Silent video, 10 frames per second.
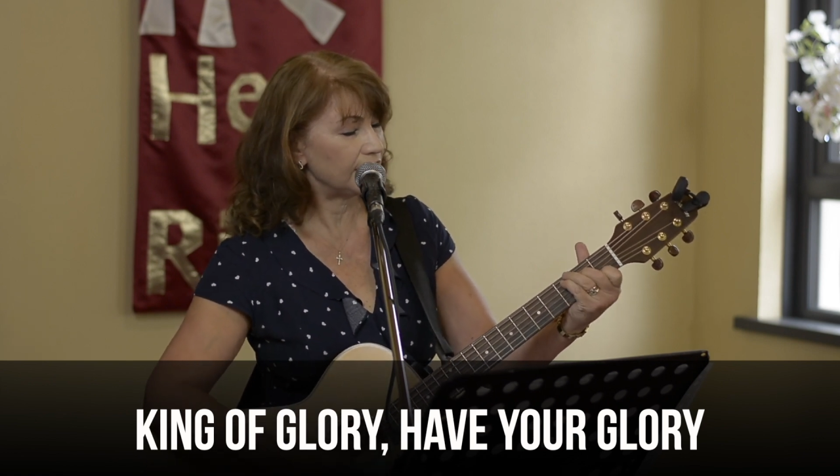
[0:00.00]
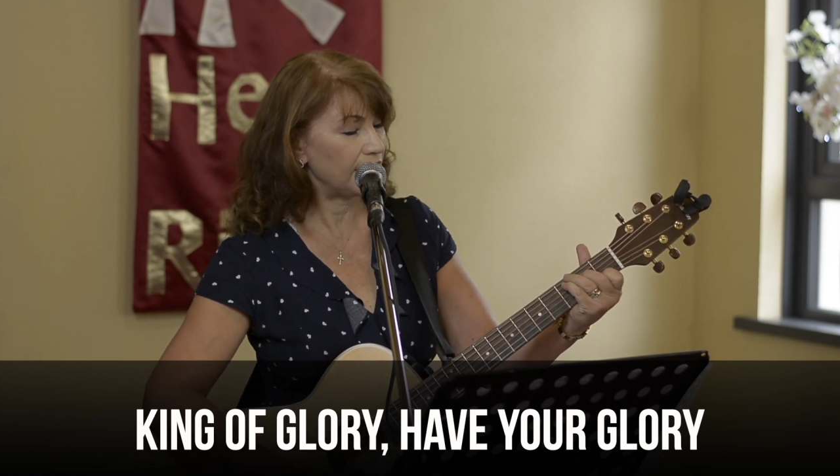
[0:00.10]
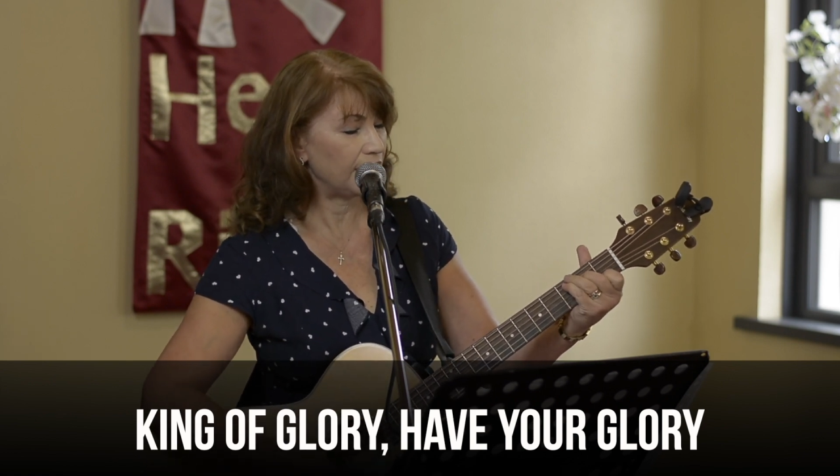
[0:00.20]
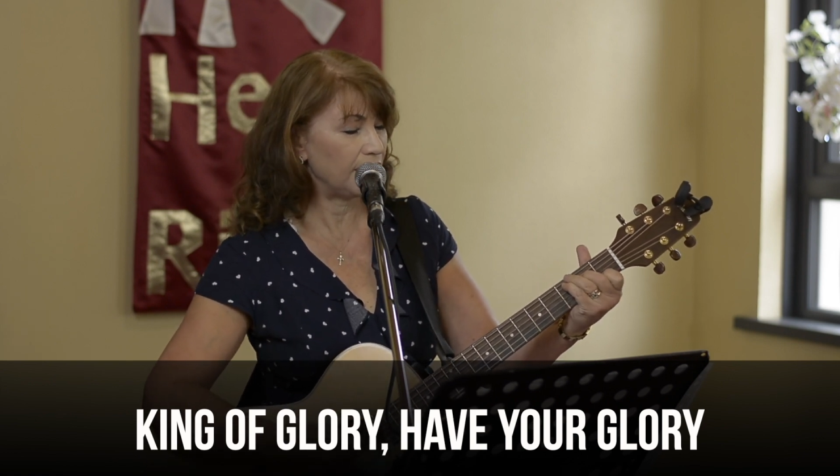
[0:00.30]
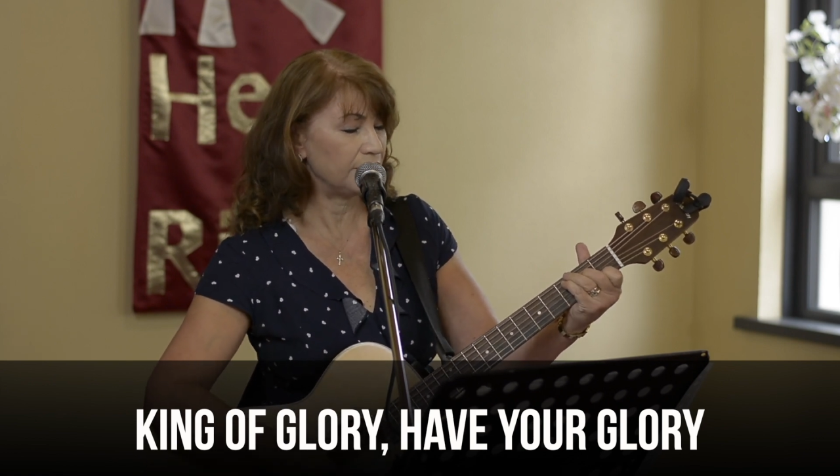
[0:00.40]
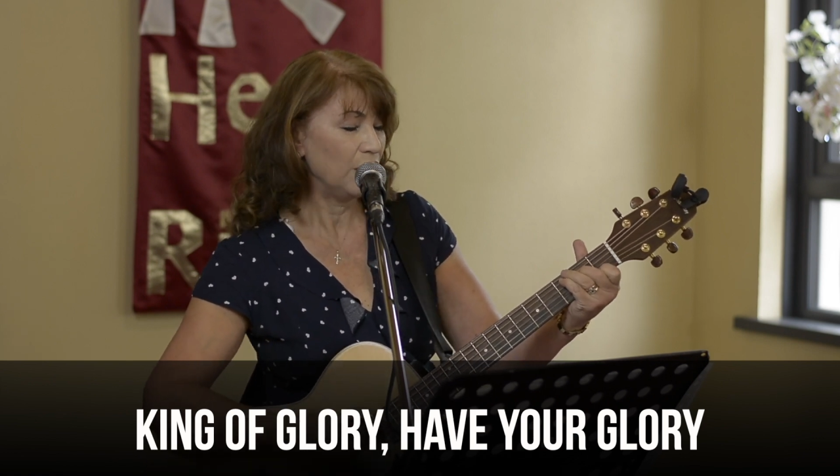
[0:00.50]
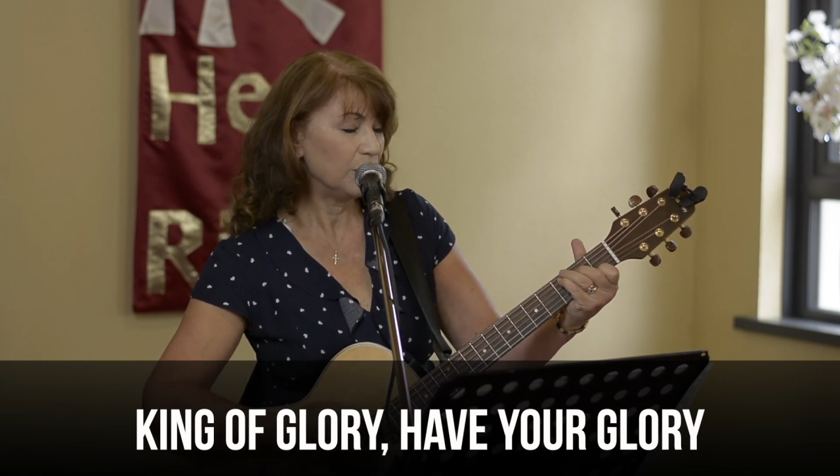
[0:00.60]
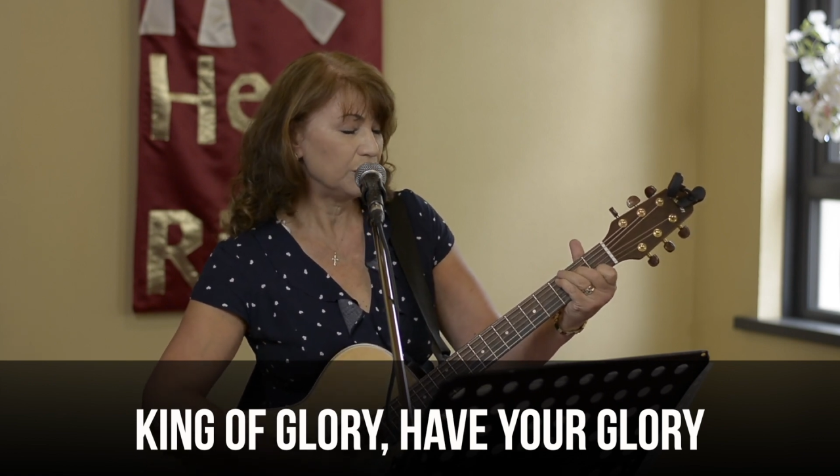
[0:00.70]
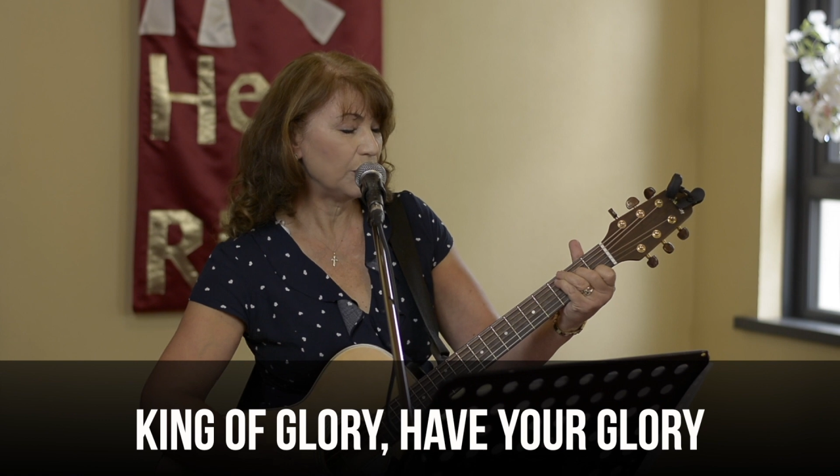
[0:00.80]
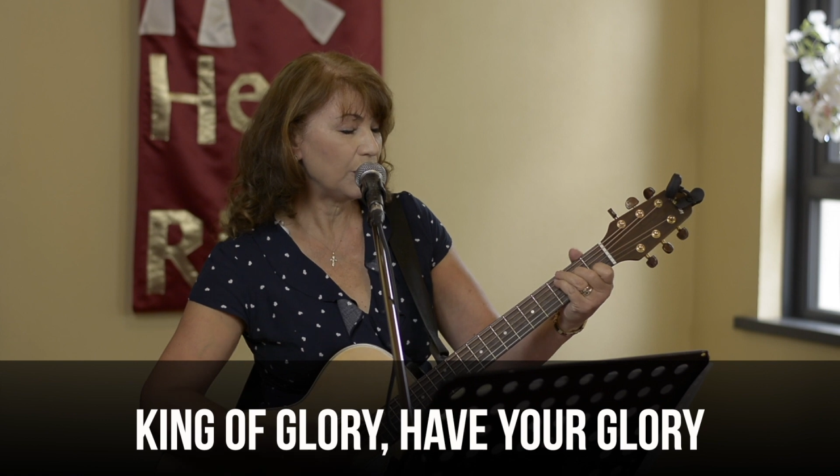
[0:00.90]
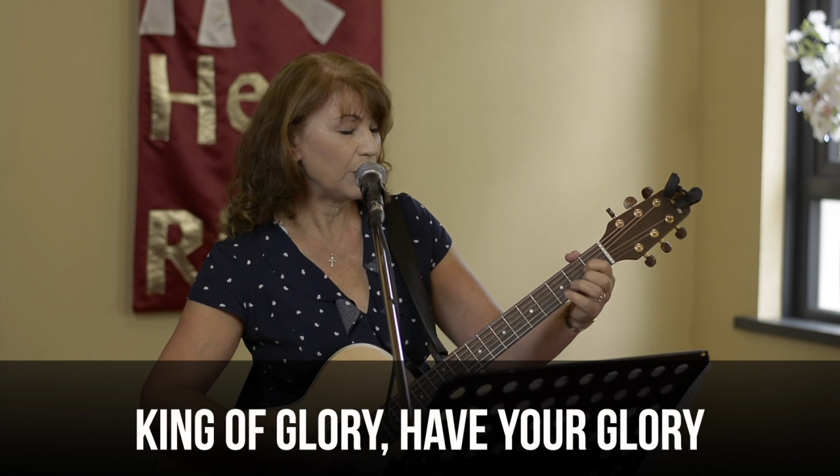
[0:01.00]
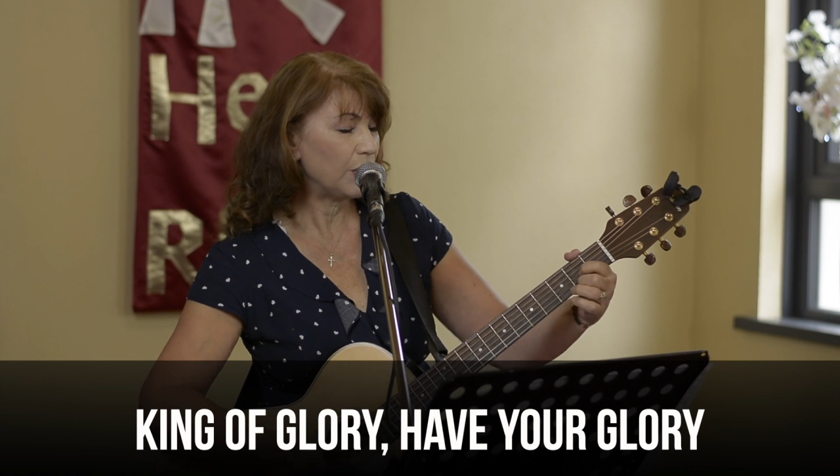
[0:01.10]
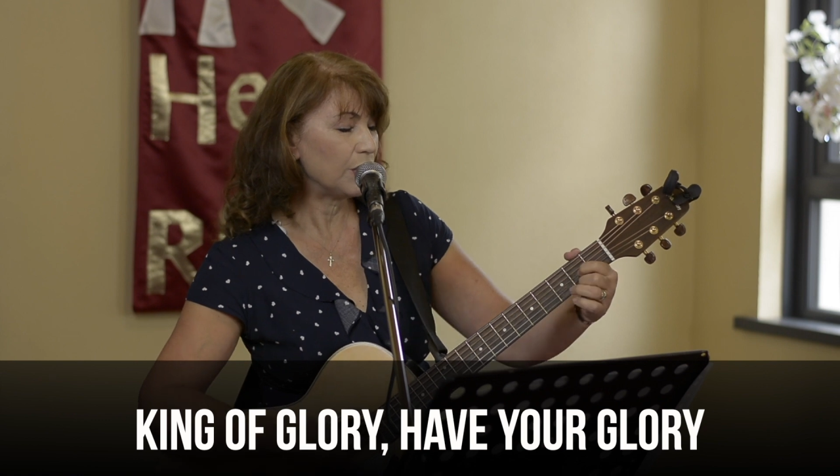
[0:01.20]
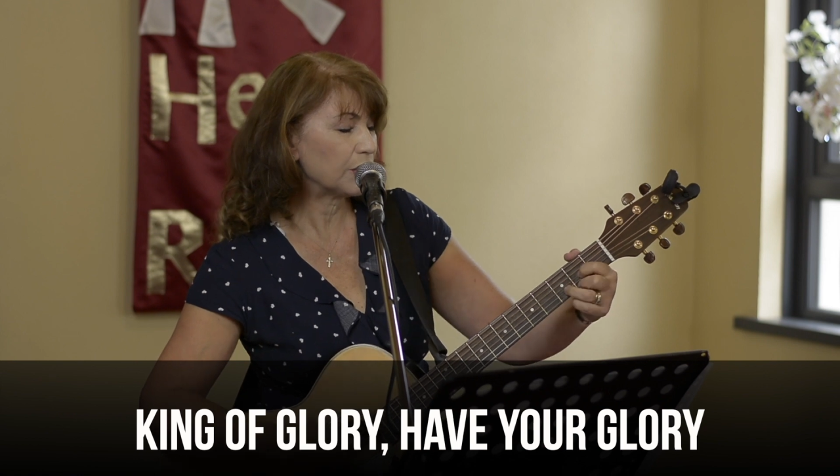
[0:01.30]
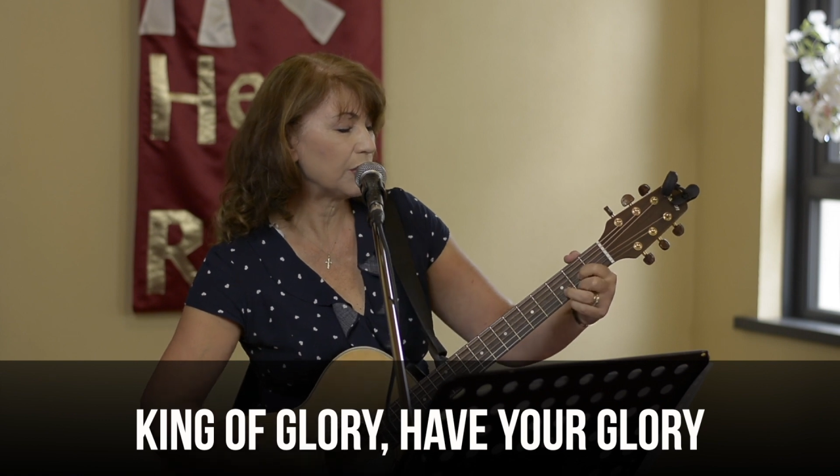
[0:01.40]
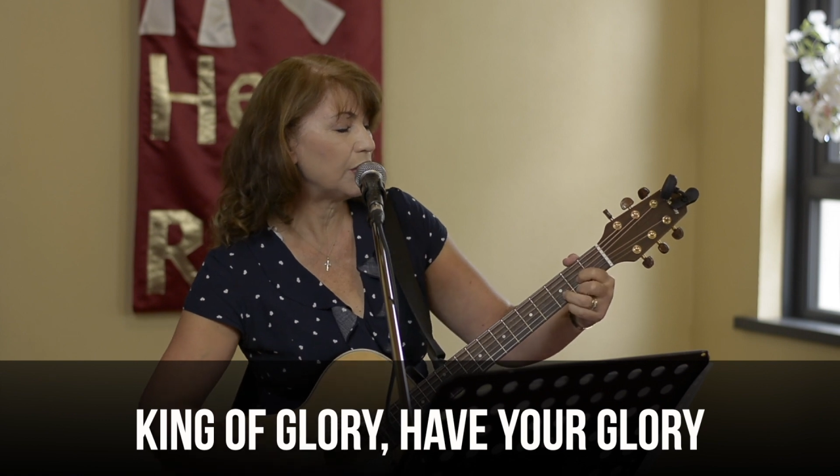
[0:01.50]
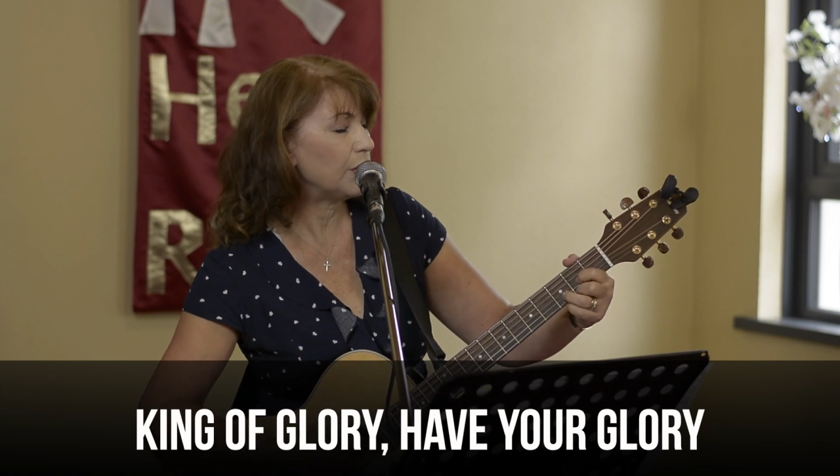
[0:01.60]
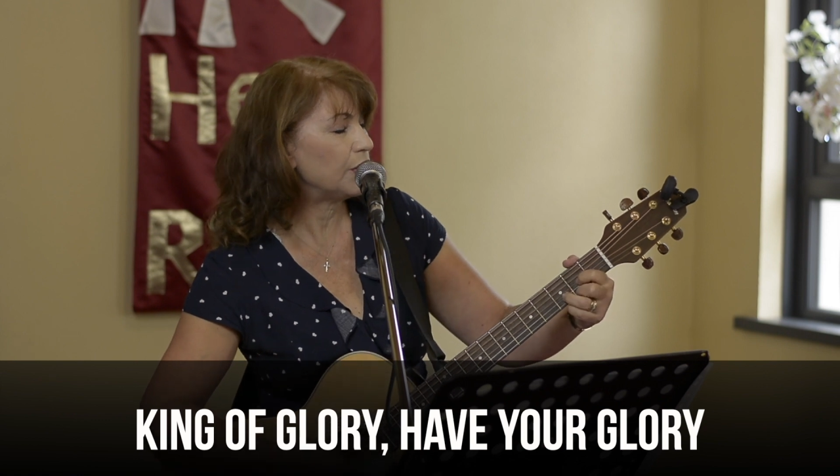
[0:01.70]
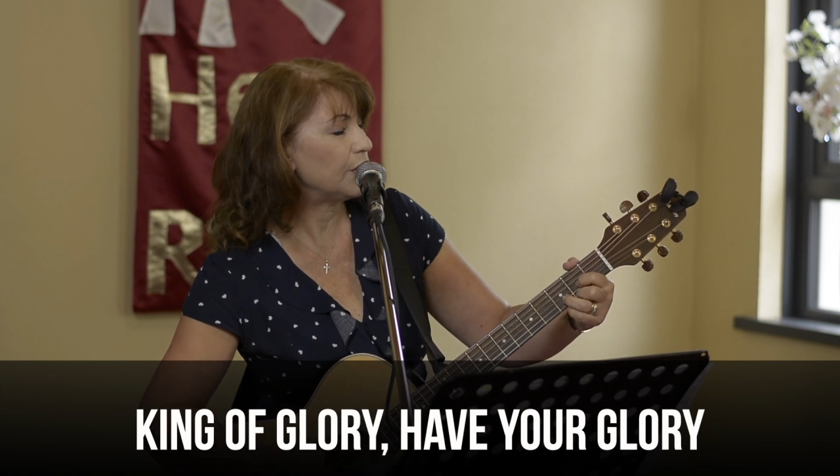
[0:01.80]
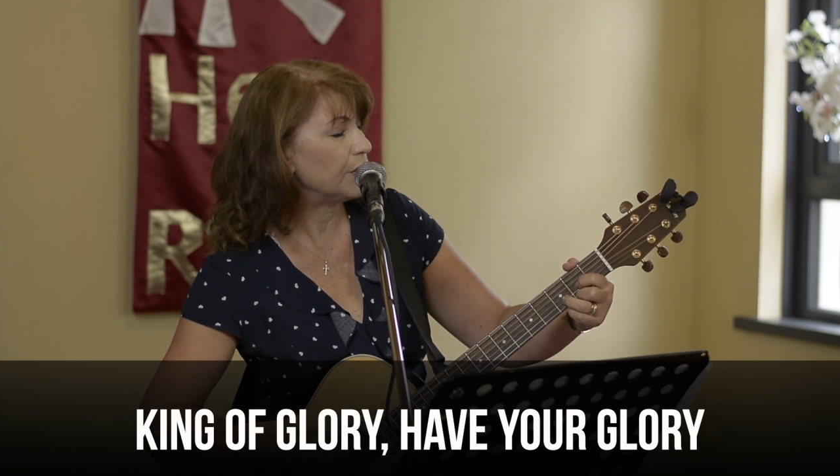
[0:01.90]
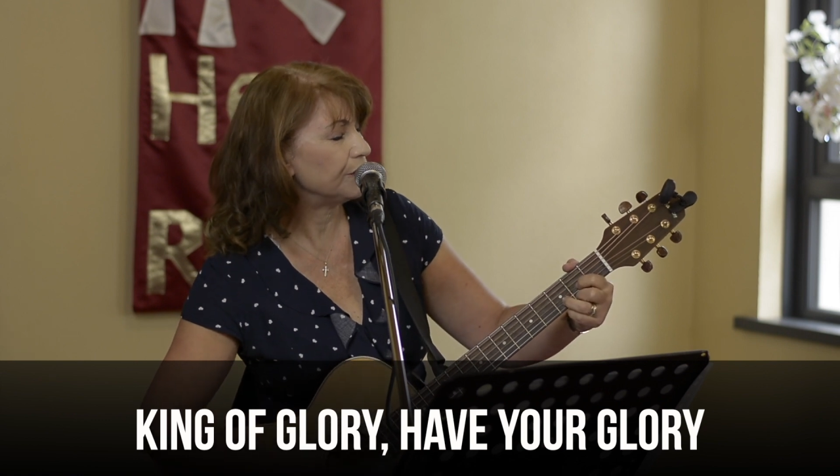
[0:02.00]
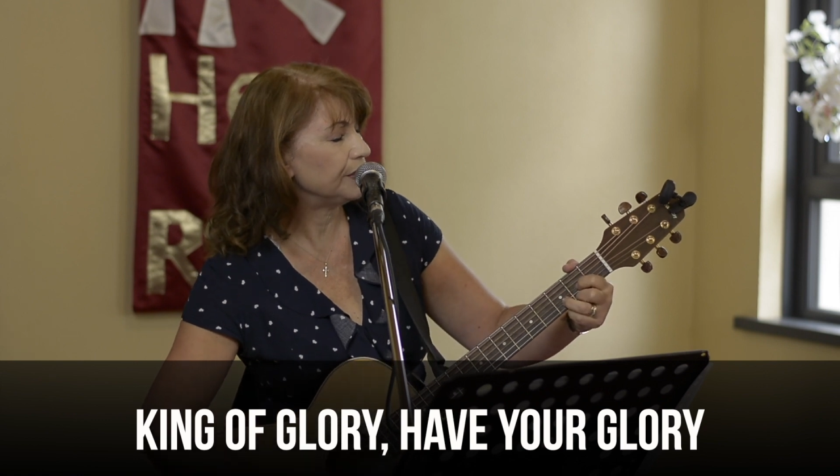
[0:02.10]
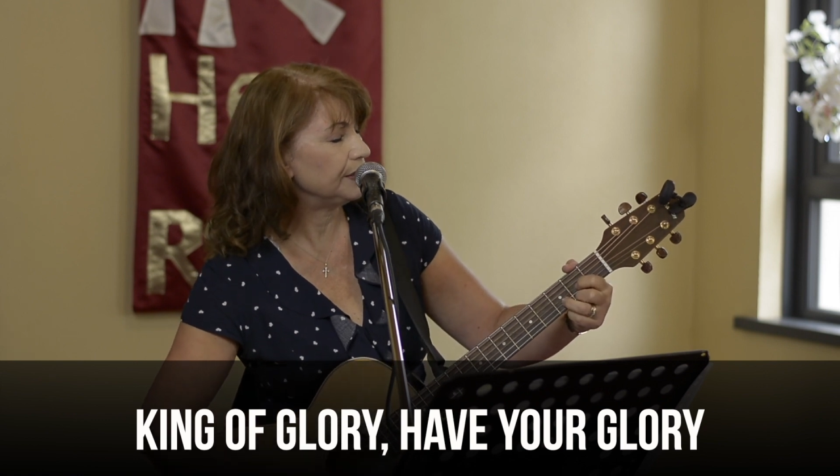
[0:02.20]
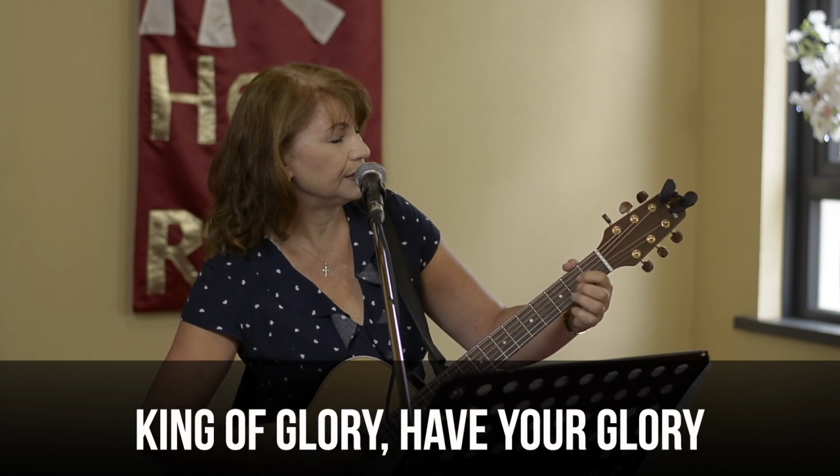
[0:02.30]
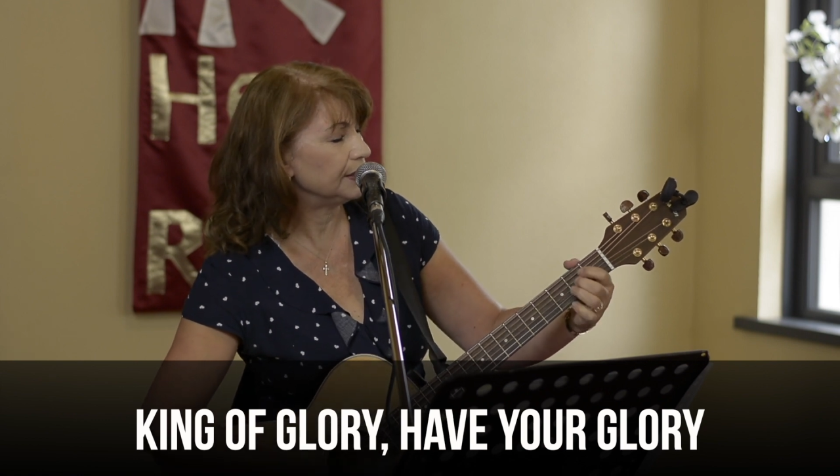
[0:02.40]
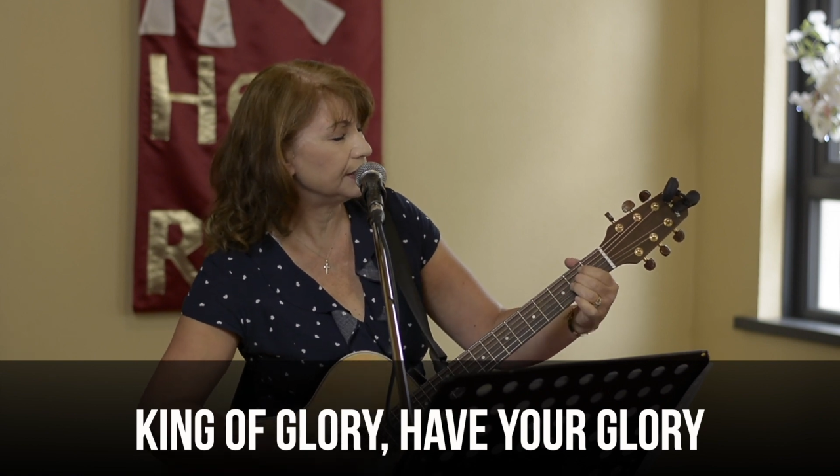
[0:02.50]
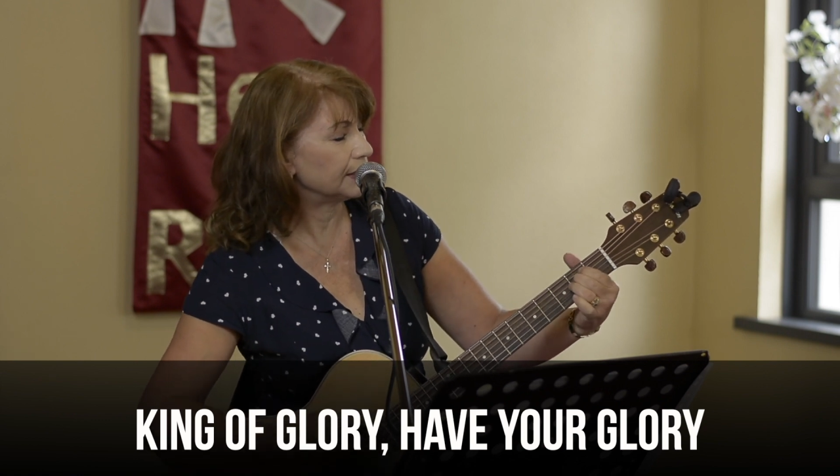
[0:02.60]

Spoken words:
have your glory.